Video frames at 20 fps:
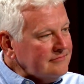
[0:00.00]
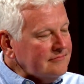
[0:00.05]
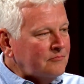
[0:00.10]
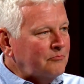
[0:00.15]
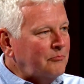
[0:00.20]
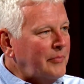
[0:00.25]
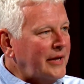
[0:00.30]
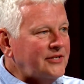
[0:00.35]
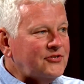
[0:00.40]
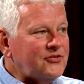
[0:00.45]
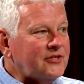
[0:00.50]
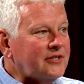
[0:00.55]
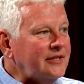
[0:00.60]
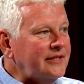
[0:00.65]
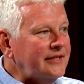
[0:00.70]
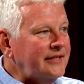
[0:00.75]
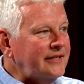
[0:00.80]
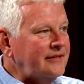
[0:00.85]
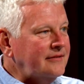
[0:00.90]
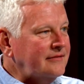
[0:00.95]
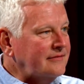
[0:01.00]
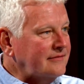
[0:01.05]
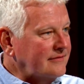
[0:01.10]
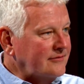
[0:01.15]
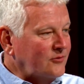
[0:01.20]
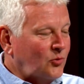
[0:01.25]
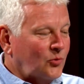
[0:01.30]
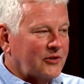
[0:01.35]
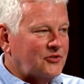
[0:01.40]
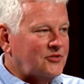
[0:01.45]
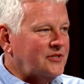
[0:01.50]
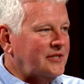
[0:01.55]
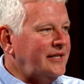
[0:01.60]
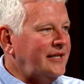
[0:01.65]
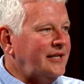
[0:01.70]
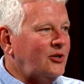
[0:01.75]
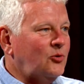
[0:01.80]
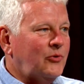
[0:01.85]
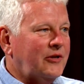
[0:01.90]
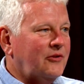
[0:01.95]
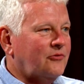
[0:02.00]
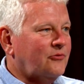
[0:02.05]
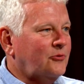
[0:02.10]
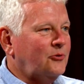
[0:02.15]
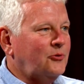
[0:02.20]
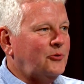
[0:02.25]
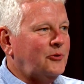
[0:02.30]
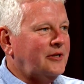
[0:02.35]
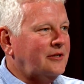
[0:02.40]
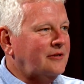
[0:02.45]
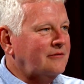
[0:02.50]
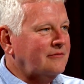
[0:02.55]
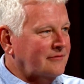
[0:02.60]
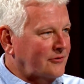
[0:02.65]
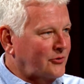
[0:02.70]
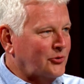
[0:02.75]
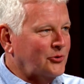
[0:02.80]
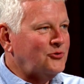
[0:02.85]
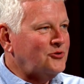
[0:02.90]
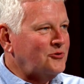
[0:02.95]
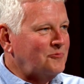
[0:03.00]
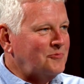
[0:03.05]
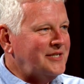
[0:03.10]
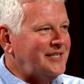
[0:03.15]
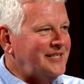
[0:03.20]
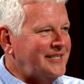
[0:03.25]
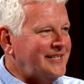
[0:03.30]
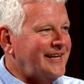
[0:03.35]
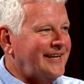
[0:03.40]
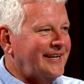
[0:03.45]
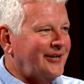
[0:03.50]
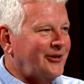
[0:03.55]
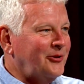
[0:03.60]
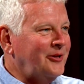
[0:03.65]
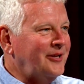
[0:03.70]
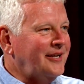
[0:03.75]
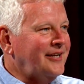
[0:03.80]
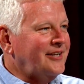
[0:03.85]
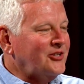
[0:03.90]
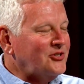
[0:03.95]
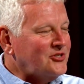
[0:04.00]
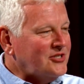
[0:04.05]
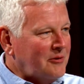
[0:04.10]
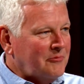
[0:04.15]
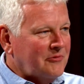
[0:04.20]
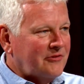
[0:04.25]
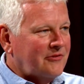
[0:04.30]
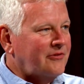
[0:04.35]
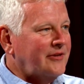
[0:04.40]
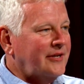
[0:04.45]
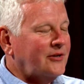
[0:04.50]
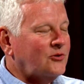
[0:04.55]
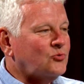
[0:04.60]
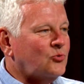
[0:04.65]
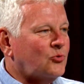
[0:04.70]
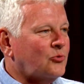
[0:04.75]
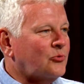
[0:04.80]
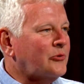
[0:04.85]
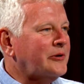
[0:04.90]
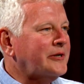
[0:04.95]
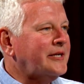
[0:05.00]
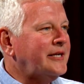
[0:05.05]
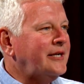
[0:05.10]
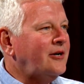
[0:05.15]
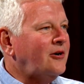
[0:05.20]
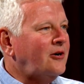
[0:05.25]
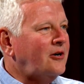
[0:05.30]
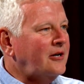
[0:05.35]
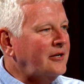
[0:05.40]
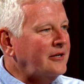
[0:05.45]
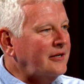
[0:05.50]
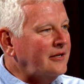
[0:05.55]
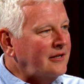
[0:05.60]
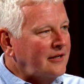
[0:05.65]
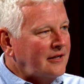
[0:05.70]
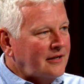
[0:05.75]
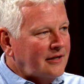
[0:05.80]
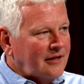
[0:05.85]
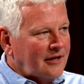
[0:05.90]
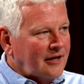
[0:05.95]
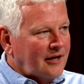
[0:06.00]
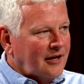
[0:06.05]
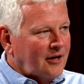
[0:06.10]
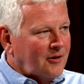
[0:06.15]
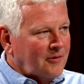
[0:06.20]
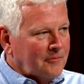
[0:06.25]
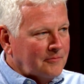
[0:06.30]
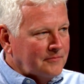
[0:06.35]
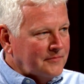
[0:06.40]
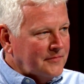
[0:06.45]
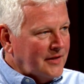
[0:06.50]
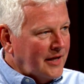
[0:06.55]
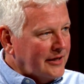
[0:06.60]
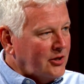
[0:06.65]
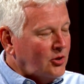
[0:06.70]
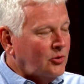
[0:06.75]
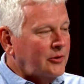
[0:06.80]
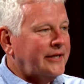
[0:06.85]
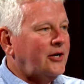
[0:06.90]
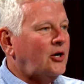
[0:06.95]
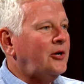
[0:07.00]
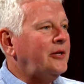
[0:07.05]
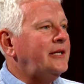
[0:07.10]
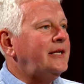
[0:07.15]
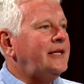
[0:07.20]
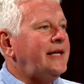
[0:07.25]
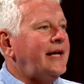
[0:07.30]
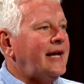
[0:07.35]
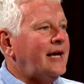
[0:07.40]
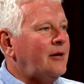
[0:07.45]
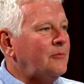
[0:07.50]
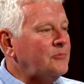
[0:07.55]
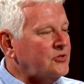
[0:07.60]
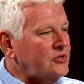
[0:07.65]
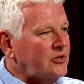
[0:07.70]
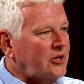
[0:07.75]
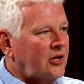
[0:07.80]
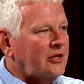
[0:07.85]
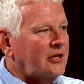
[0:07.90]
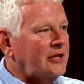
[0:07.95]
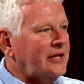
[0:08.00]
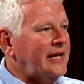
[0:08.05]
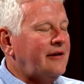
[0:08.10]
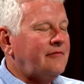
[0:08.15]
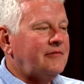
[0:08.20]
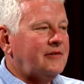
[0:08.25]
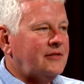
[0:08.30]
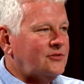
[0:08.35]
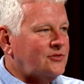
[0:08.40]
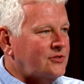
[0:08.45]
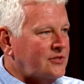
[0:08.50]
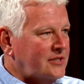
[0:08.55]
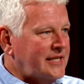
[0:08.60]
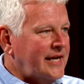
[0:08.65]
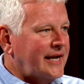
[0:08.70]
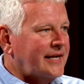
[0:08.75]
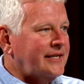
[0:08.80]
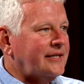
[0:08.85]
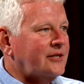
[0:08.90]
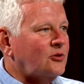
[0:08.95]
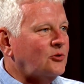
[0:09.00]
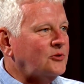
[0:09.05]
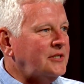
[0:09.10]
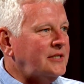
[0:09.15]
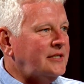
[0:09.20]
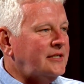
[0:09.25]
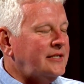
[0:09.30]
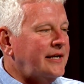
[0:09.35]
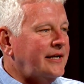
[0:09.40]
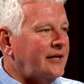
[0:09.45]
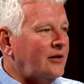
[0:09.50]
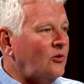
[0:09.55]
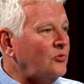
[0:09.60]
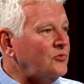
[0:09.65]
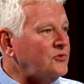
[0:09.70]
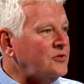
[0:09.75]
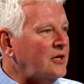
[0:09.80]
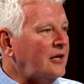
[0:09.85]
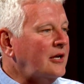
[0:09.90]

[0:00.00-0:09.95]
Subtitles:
basically once again went through in gruesome detail some of the things we're working on, not only on the dams and on the levees, the technical details,